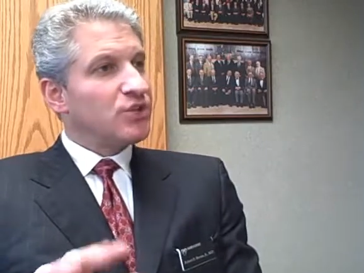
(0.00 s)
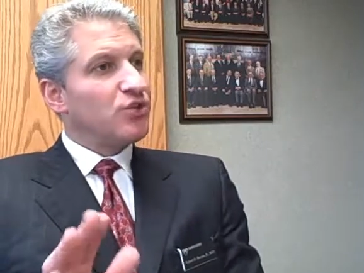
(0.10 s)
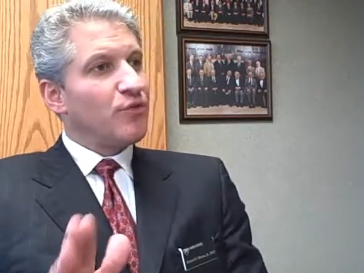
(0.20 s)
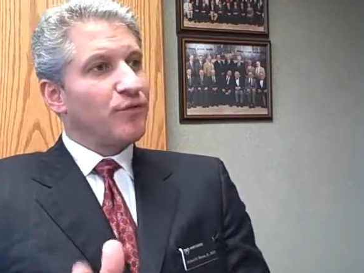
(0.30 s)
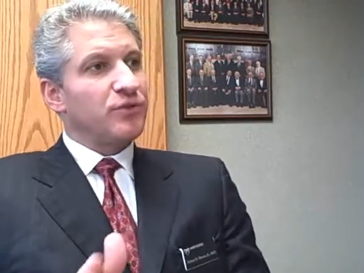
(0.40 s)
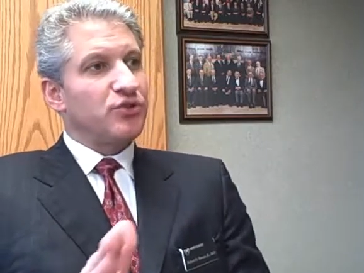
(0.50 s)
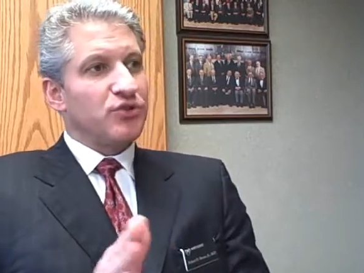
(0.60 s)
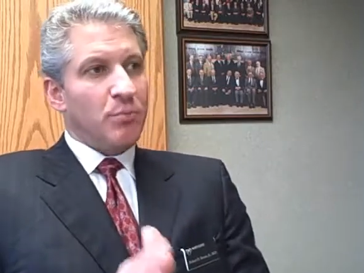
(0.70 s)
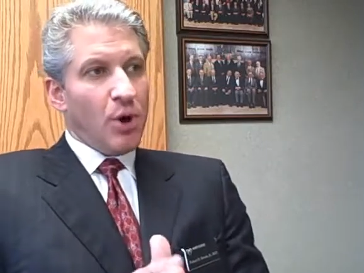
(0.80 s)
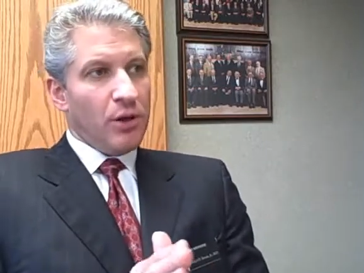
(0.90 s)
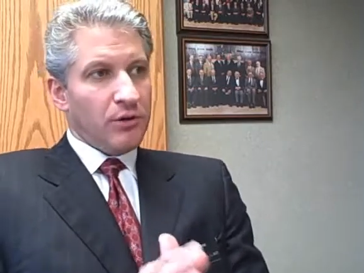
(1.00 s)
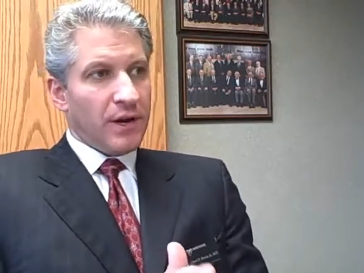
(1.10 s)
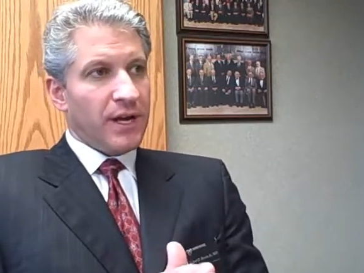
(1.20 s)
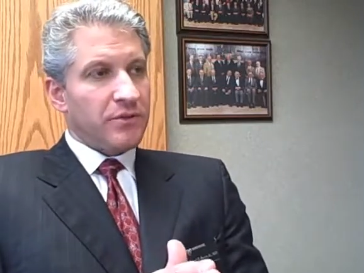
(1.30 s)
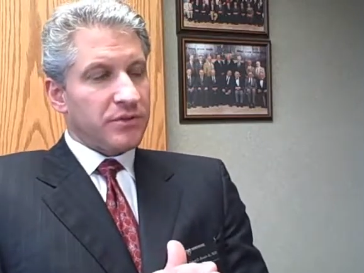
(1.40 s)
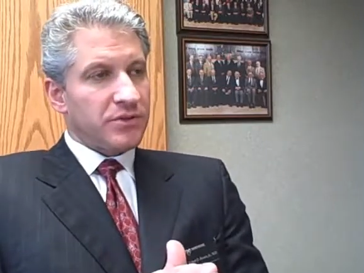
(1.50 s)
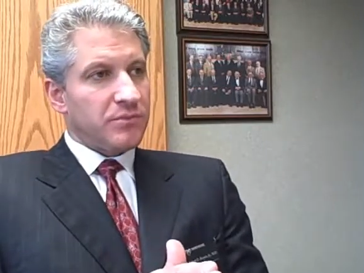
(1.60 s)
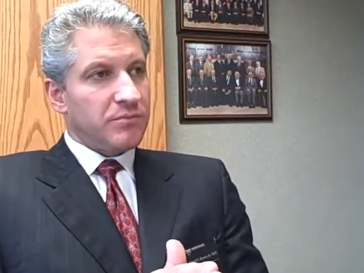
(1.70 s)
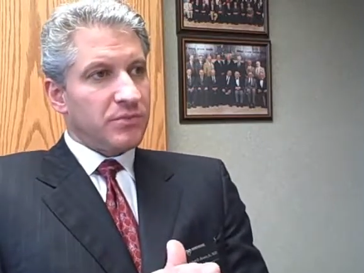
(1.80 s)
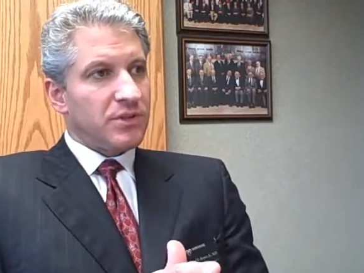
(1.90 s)
So for smaller
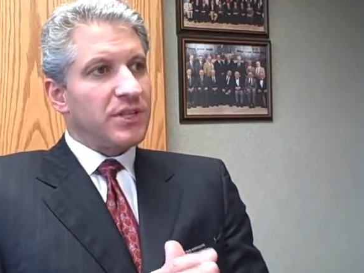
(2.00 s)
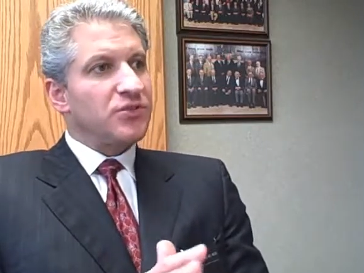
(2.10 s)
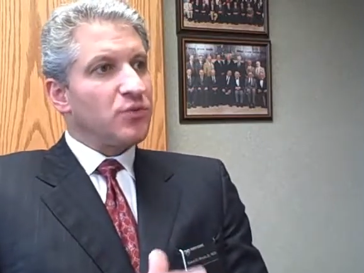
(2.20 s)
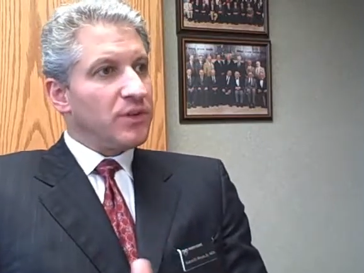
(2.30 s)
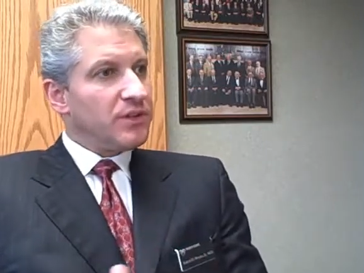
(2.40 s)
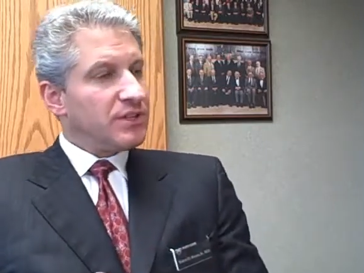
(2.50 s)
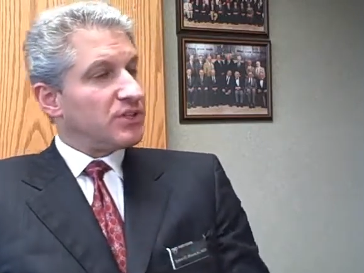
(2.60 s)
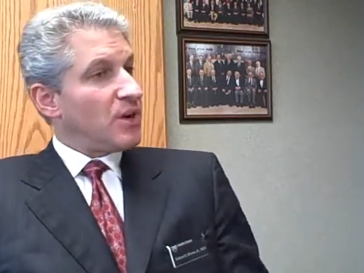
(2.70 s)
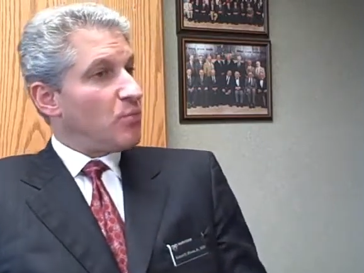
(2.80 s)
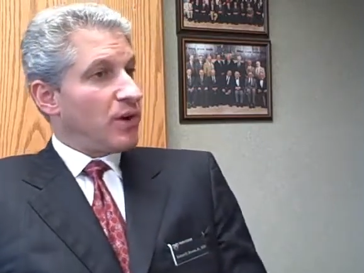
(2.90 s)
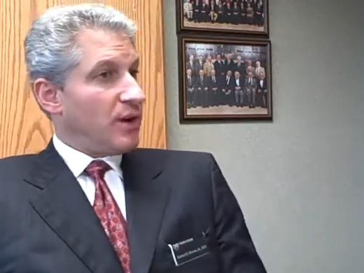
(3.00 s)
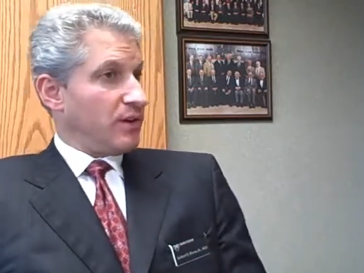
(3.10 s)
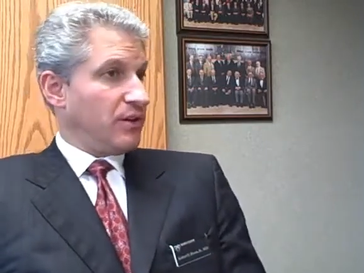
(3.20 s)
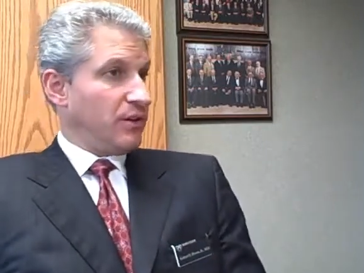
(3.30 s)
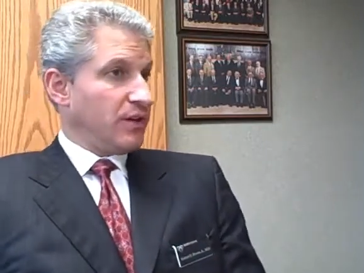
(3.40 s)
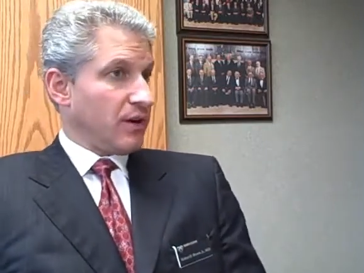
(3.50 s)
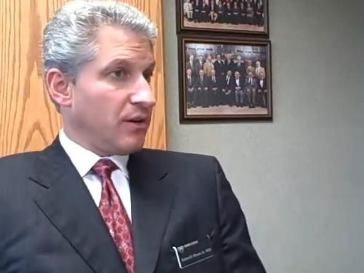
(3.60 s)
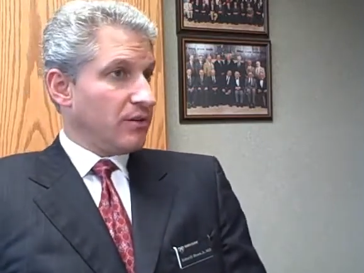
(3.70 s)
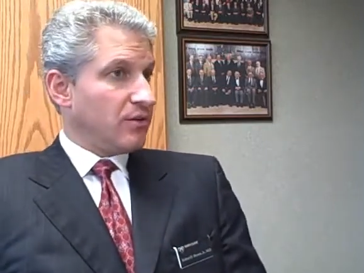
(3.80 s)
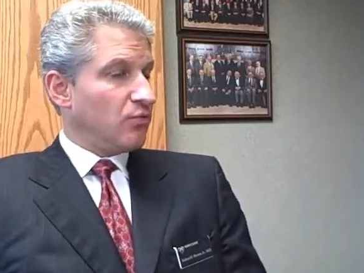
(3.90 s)
aneurysms, it's really somewhat unclear
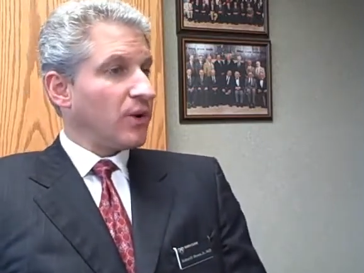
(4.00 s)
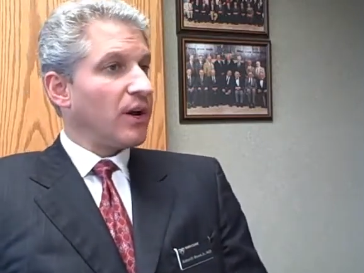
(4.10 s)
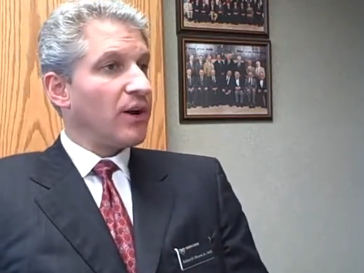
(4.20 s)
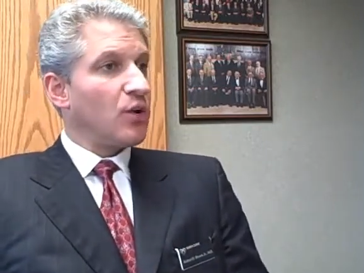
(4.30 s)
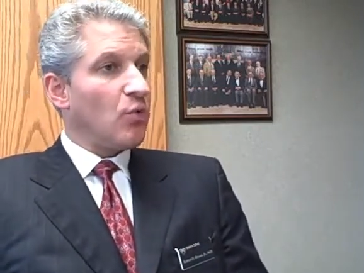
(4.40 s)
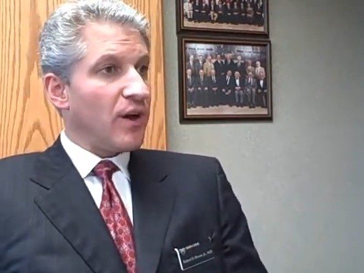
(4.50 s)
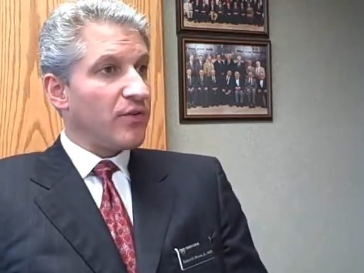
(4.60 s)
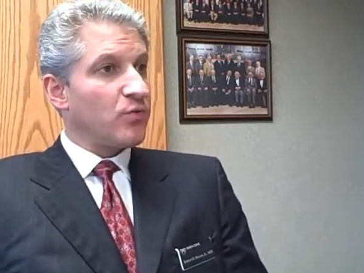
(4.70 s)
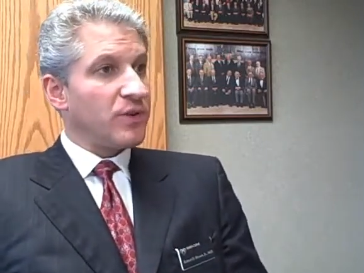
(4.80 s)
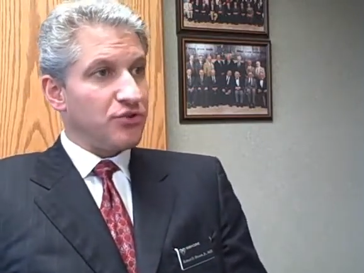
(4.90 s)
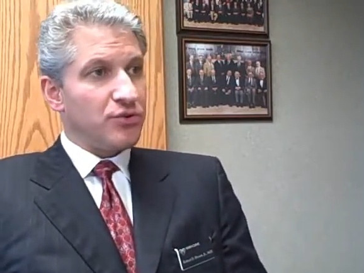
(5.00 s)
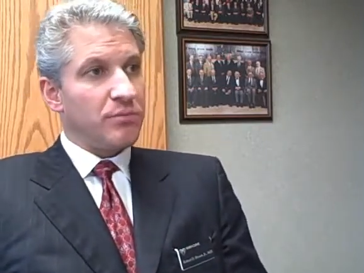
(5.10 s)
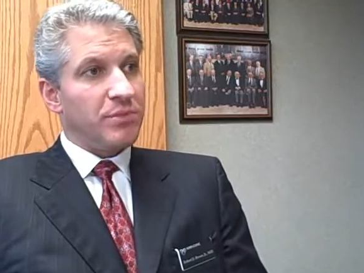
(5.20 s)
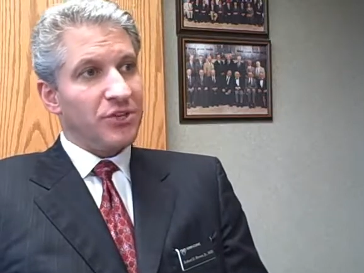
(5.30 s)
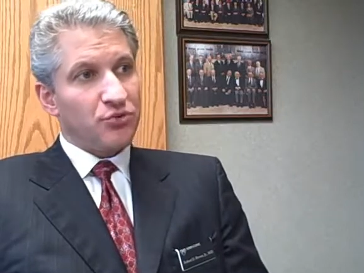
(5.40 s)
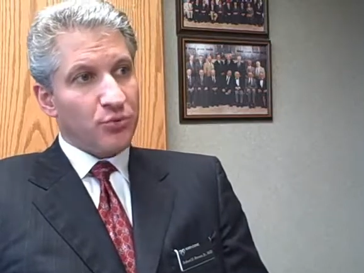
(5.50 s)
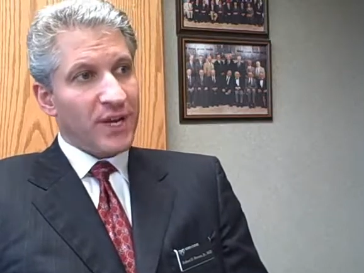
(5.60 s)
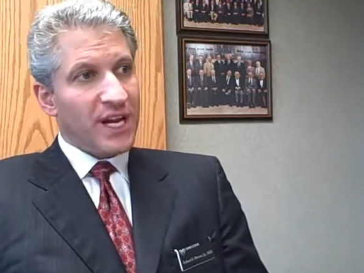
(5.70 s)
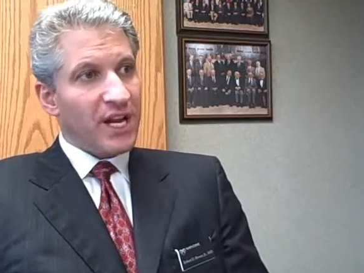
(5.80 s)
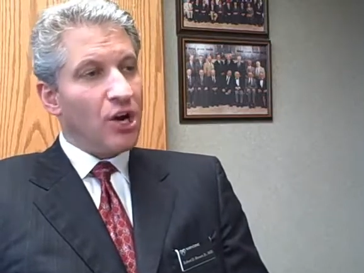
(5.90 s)
regarding whether we should be
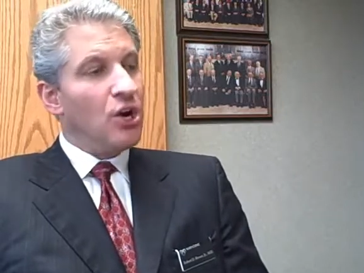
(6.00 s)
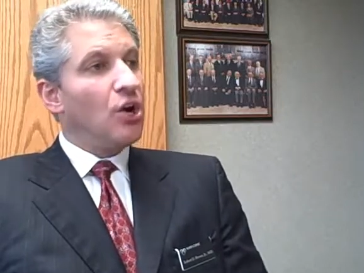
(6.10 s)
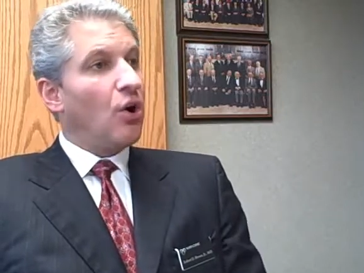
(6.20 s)
treating